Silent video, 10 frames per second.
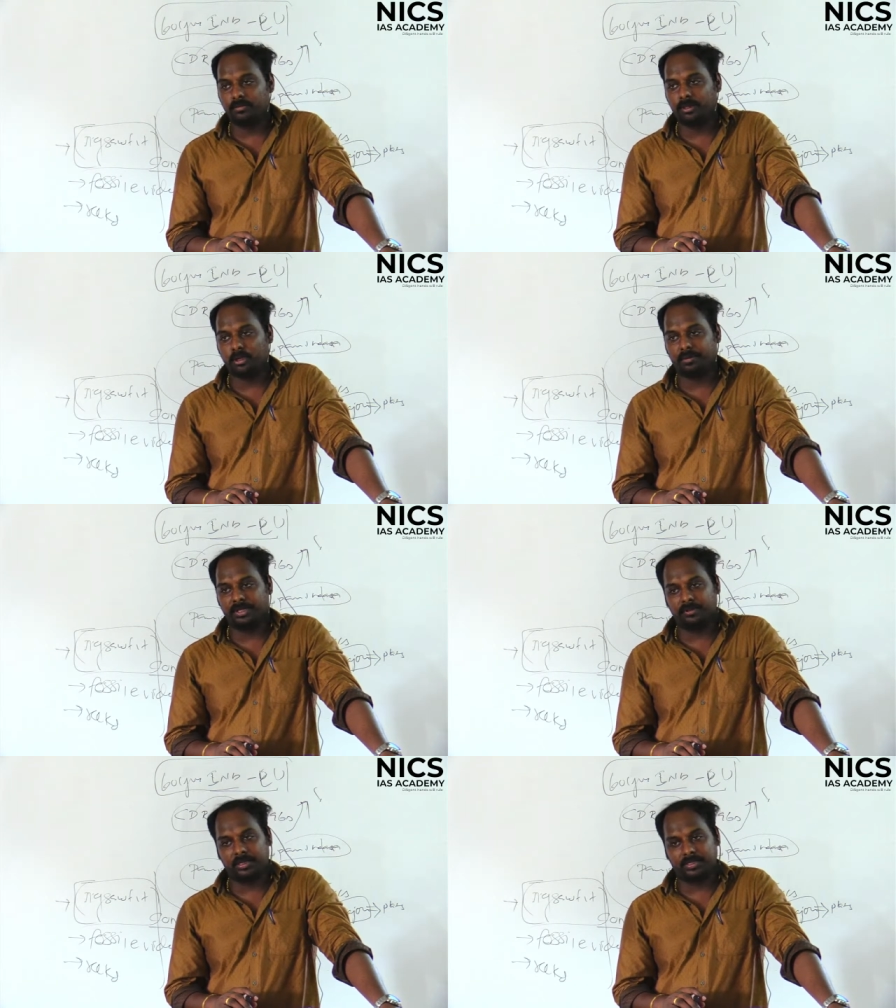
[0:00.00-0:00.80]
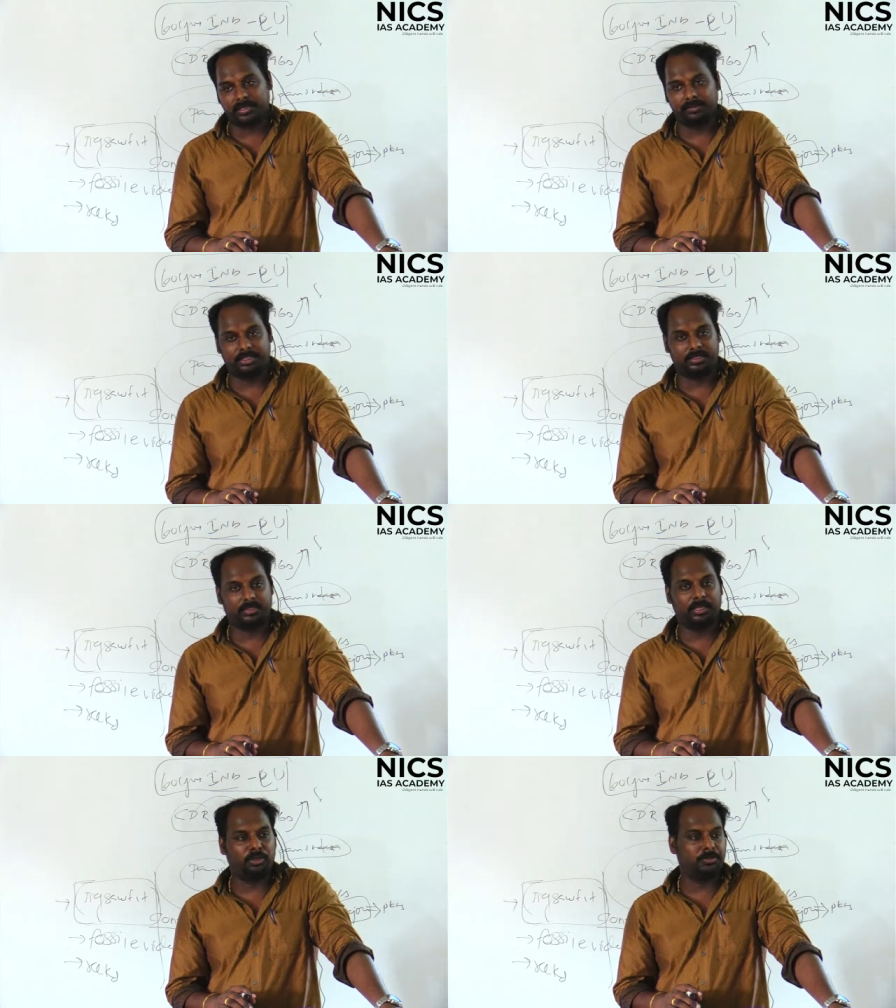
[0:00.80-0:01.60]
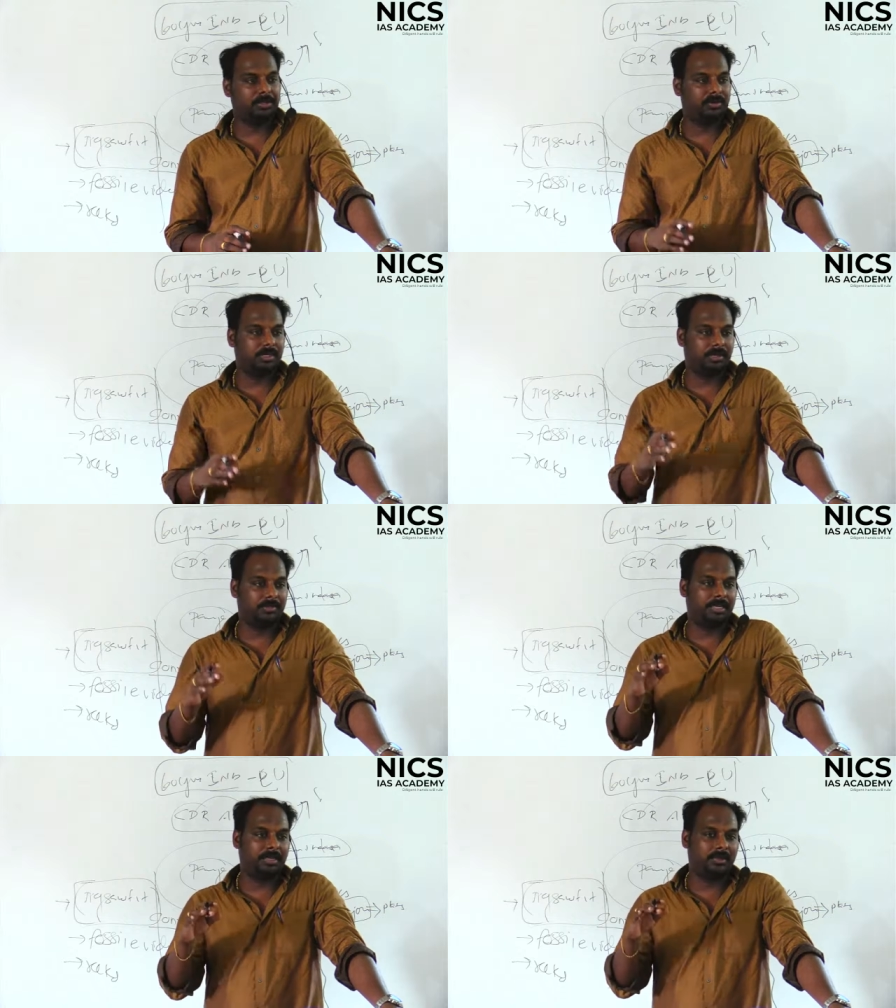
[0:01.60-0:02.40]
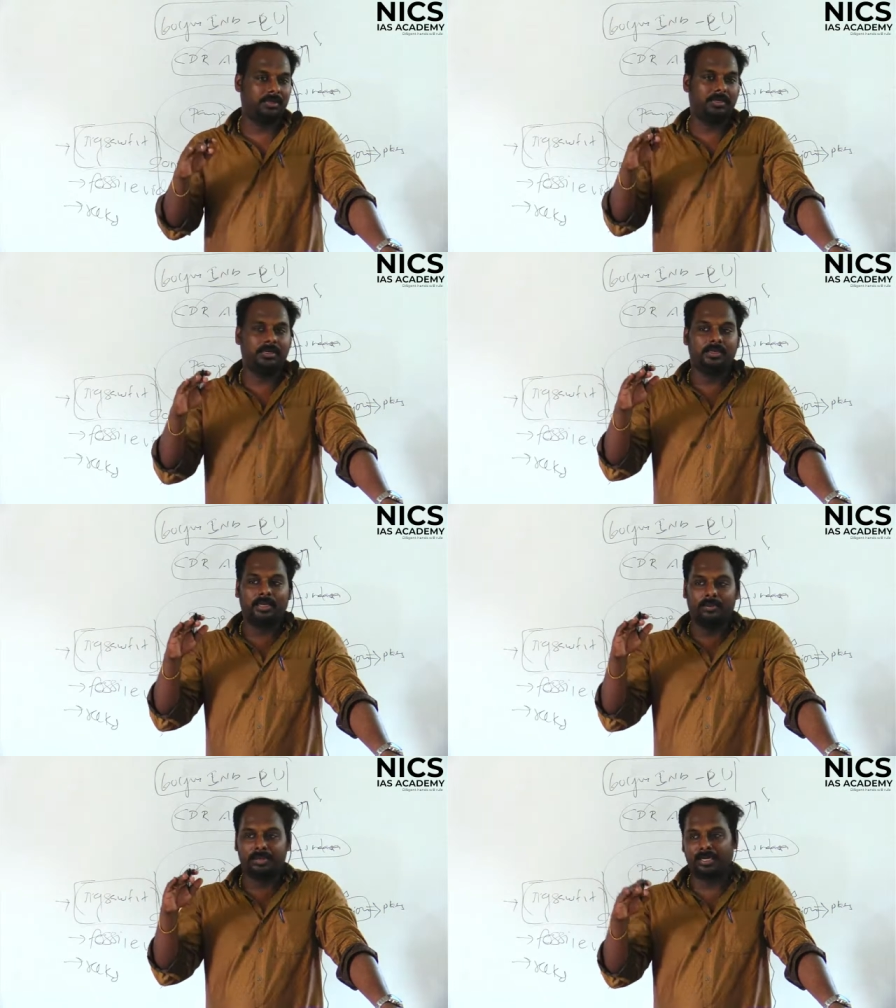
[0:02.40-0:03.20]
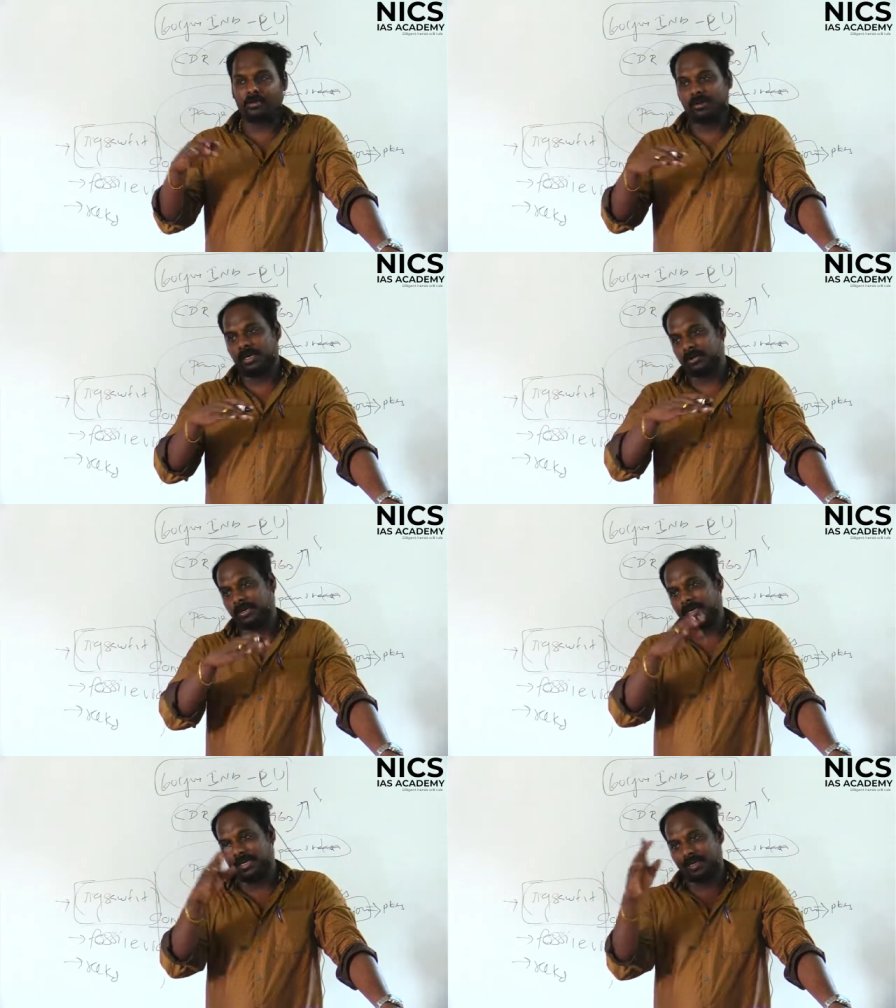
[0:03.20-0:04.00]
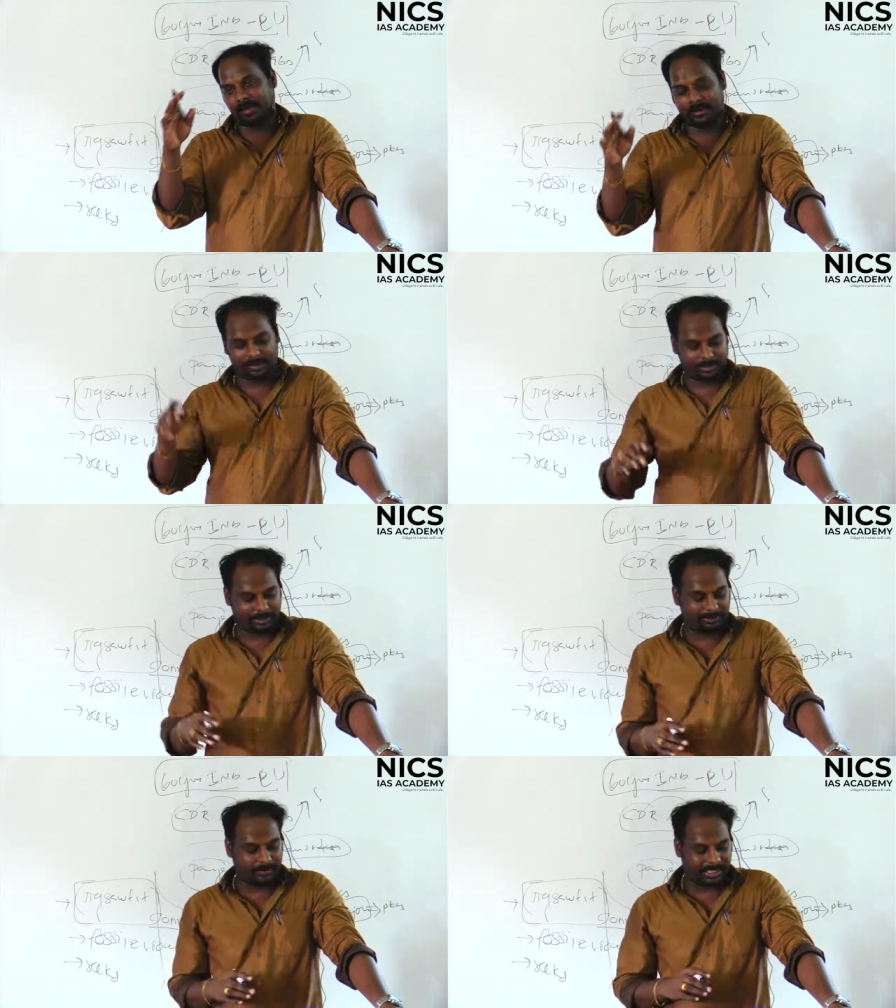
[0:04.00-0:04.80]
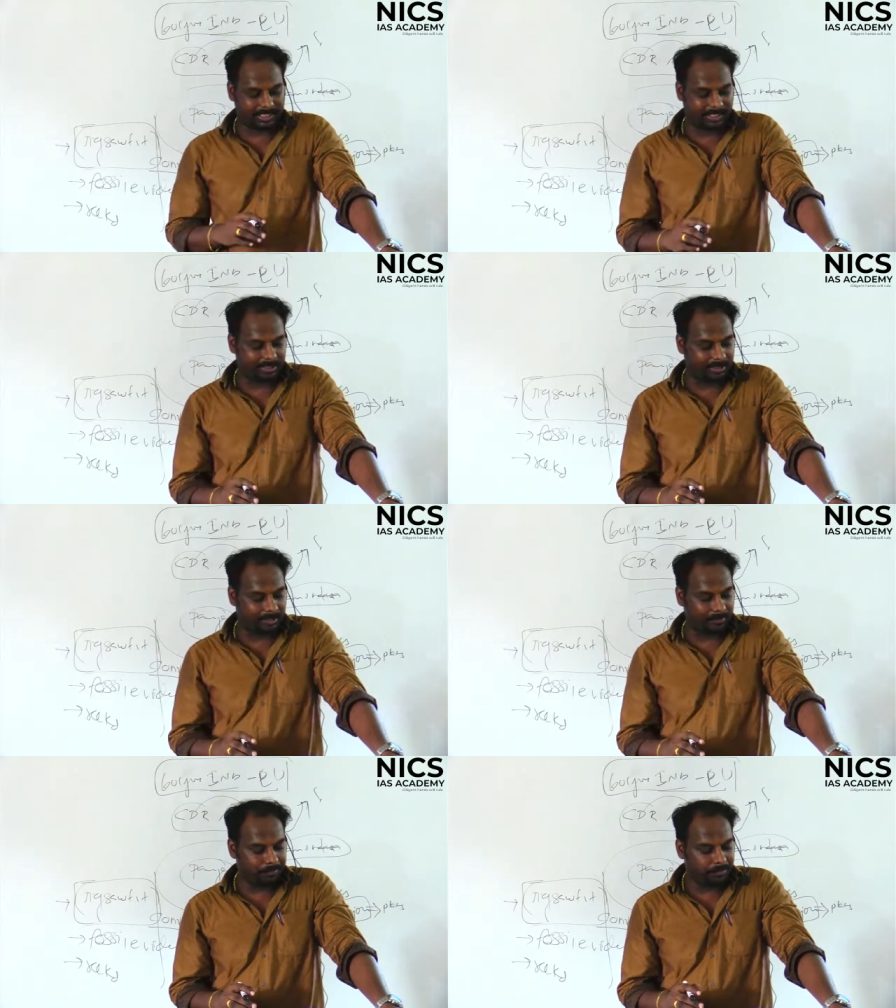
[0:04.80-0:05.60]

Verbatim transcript: European Union summit. The European Union appadina ipo irukkudiya twenty-eight countries are sendadha.